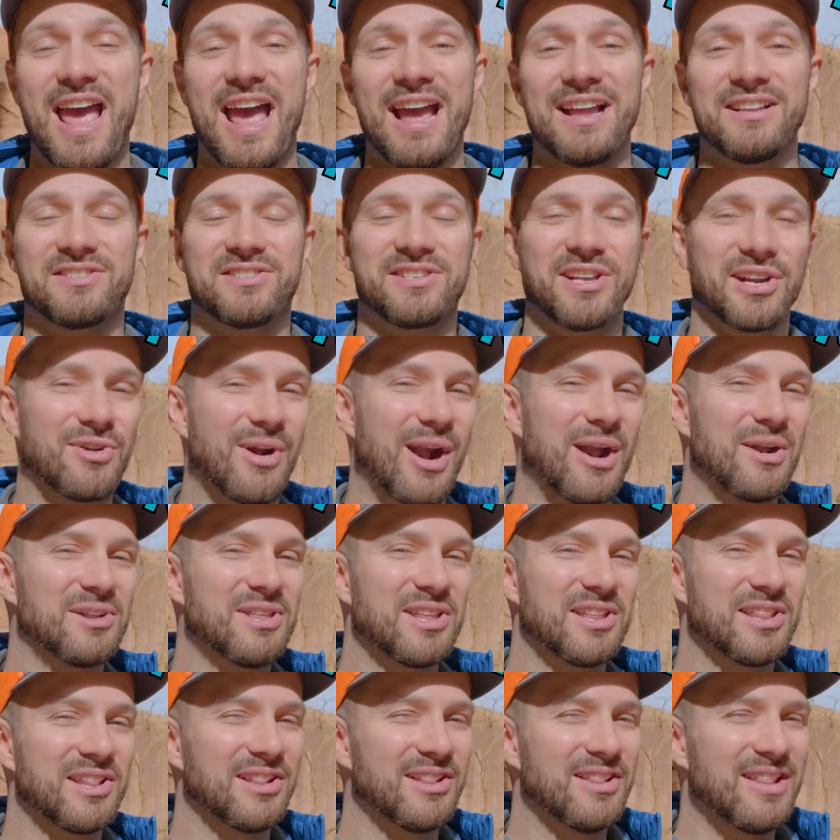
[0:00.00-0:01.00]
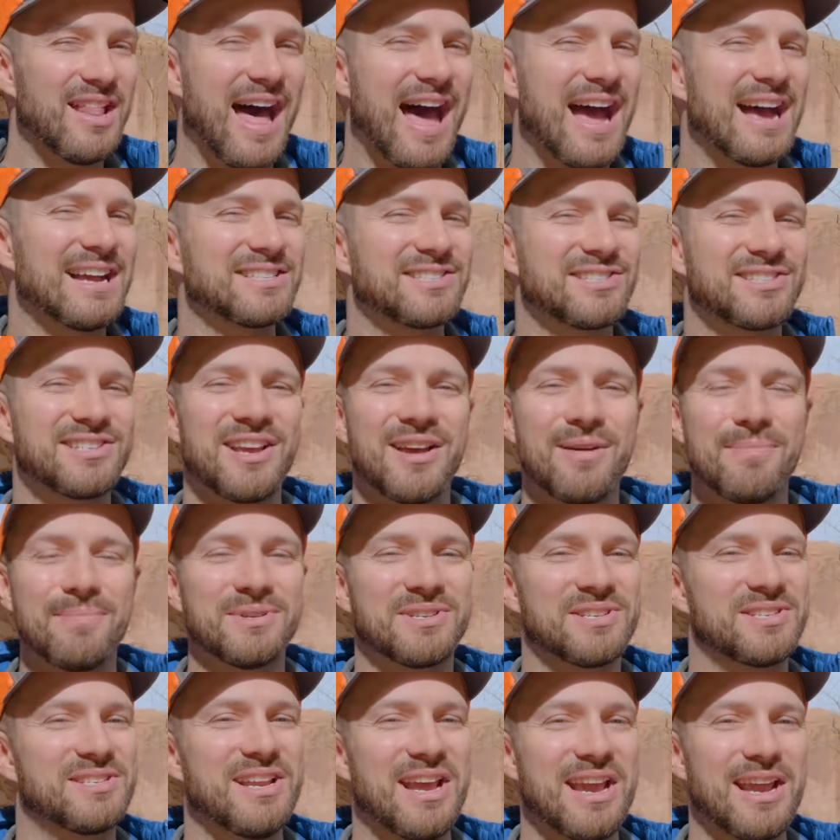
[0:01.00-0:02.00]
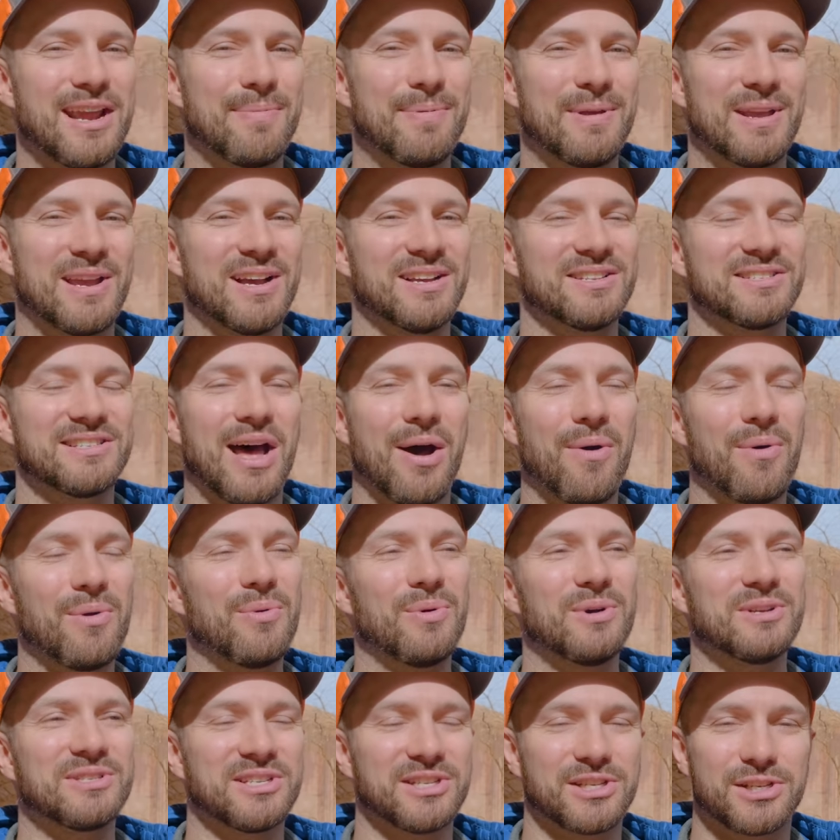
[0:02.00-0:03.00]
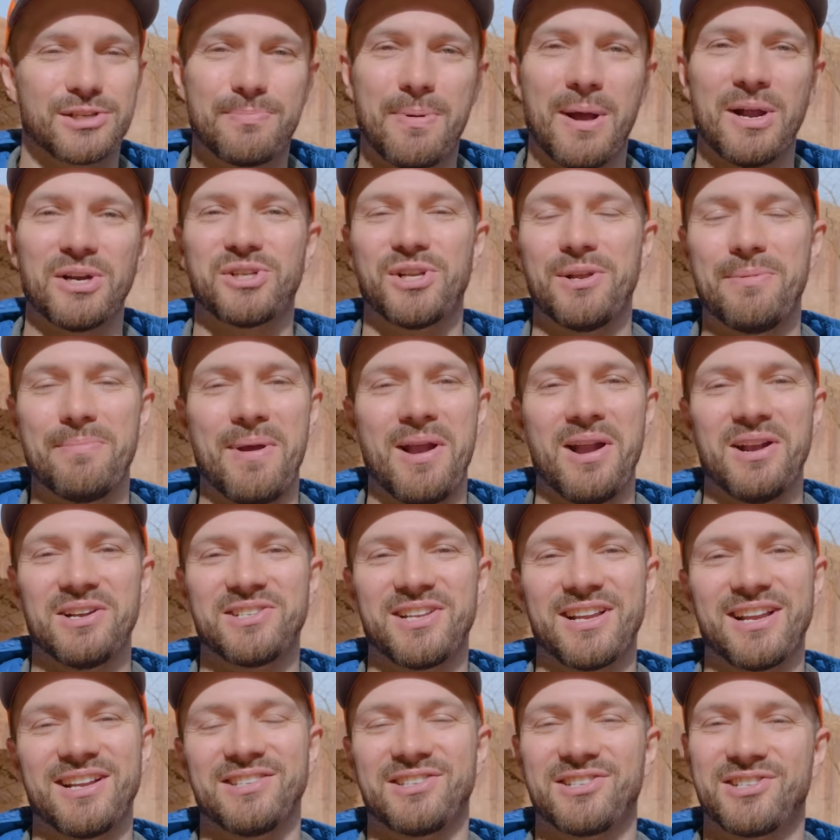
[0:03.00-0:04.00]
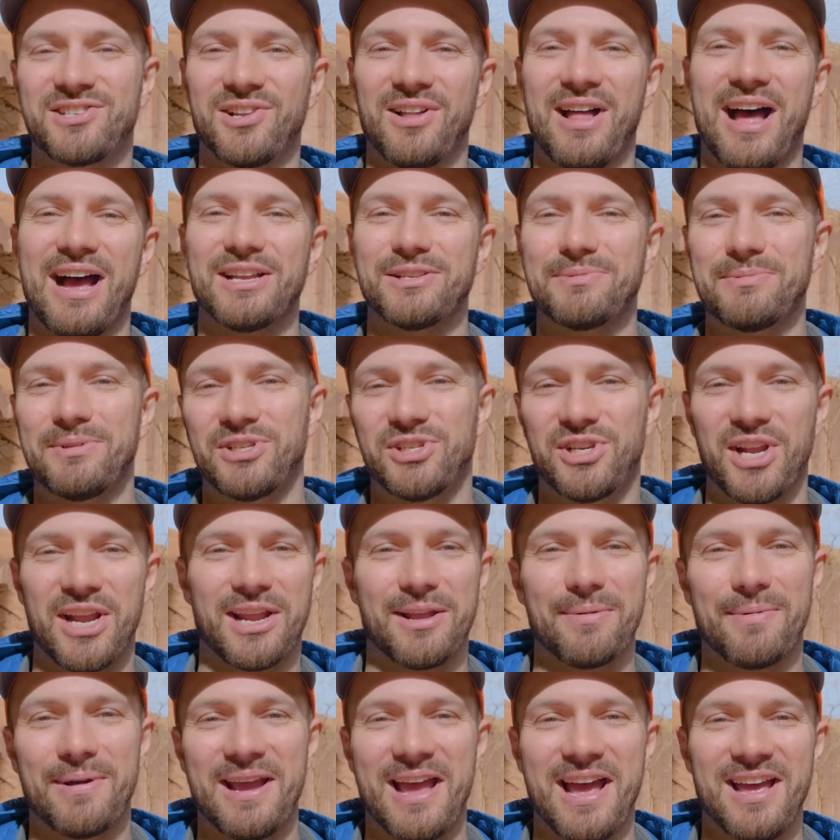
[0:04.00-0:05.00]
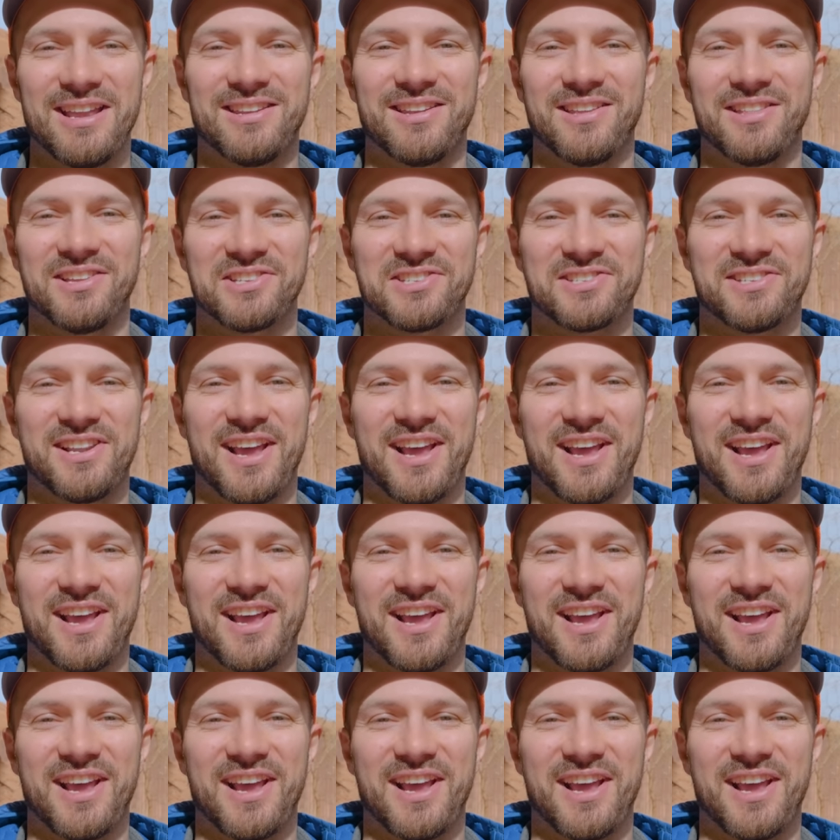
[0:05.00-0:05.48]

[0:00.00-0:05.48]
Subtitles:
and stick around to the last mistake because that one was especially embarrassing and still has me shaking my head to this